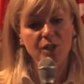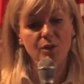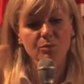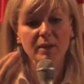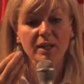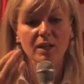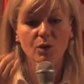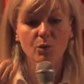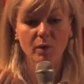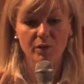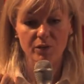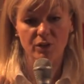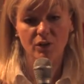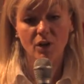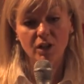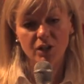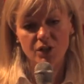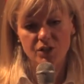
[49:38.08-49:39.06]
can be, the
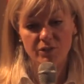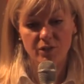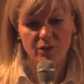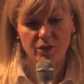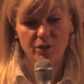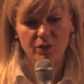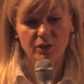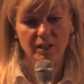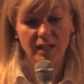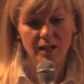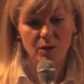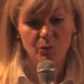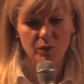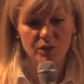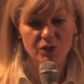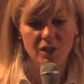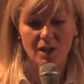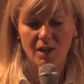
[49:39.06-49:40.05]
knowledge of the third
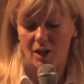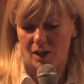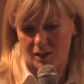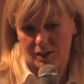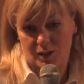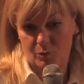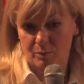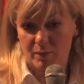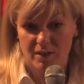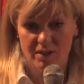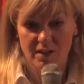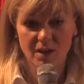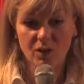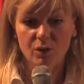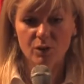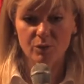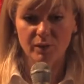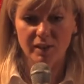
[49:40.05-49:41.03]
language can be
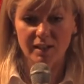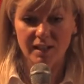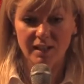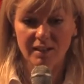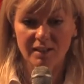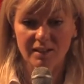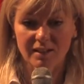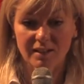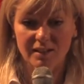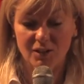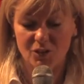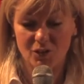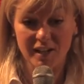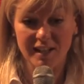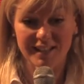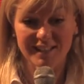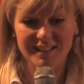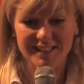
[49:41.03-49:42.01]
there already,
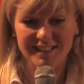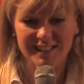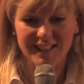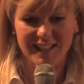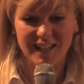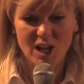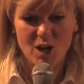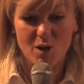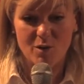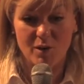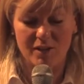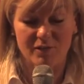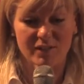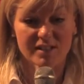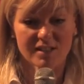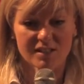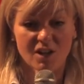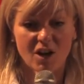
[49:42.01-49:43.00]
great. If
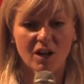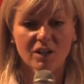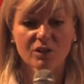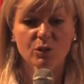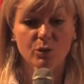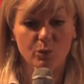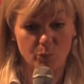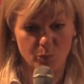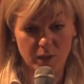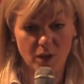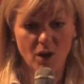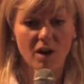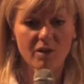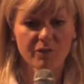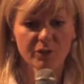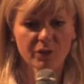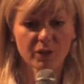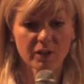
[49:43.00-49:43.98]
it's not, we
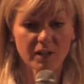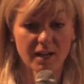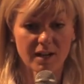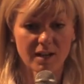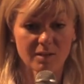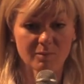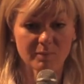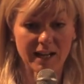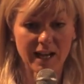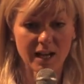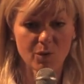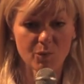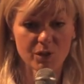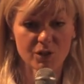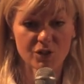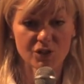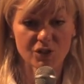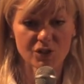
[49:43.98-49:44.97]
offer
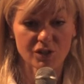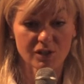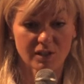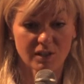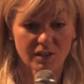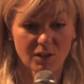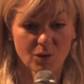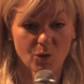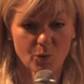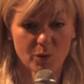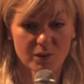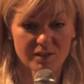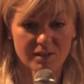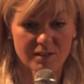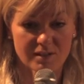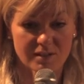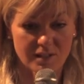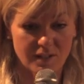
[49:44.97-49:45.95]
language
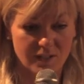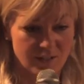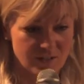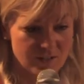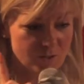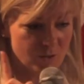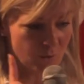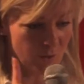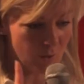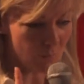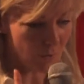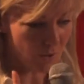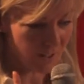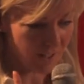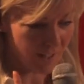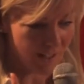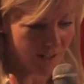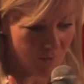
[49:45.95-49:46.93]
courses during
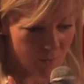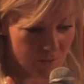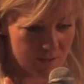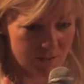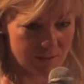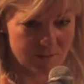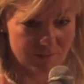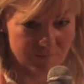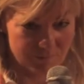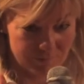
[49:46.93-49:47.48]
working hours.